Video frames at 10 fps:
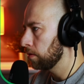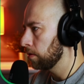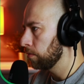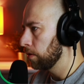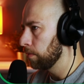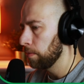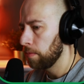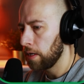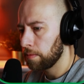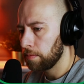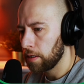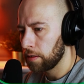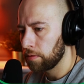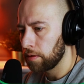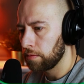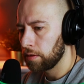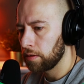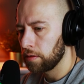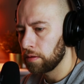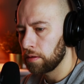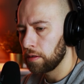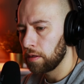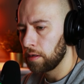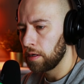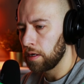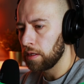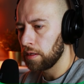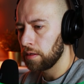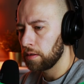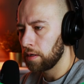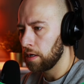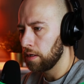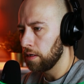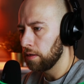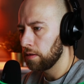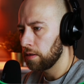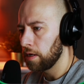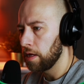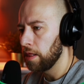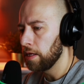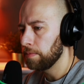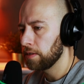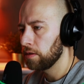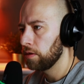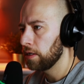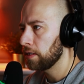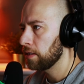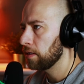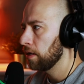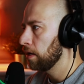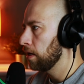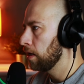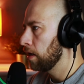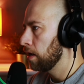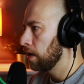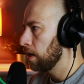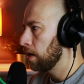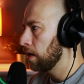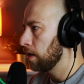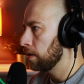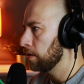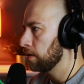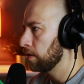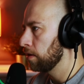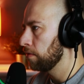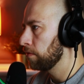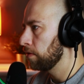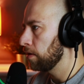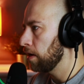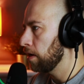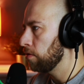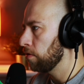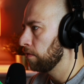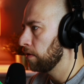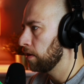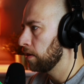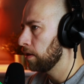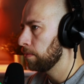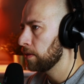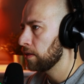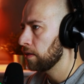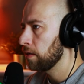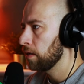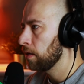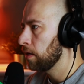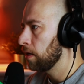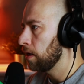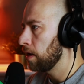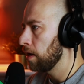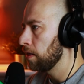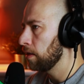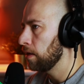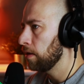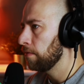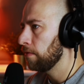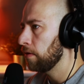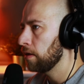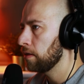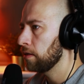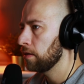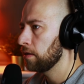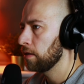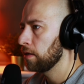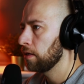That will be black background, and I need ellipse to this. I soft the edge of the ellipse and invert it.